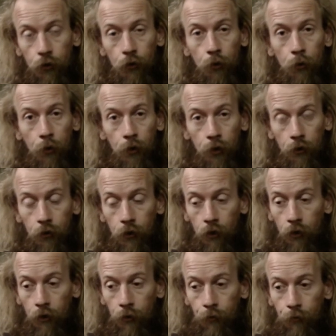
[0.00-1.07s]
do with each
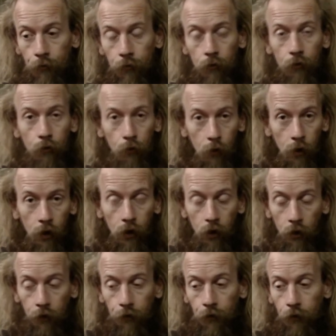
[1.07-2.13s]
other through our
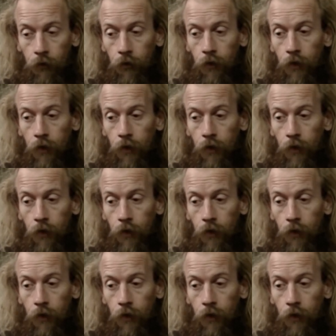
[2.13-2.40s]
lives